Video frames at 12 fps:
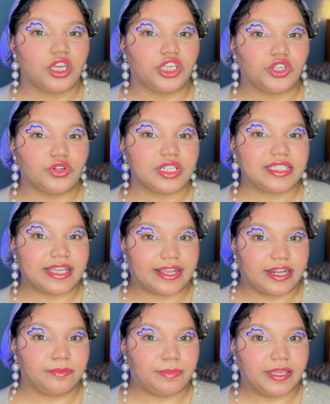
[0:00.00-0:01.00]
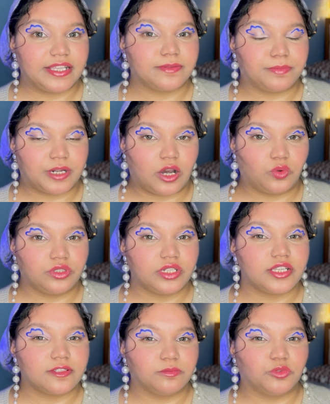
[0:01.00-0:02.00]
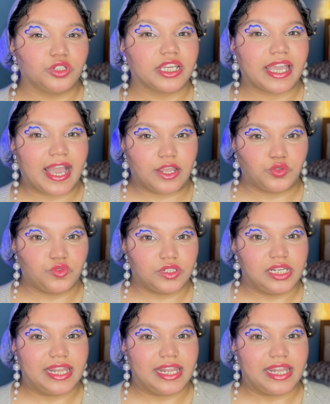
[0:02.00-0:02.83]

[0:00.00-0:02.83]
Your second base brown is more casual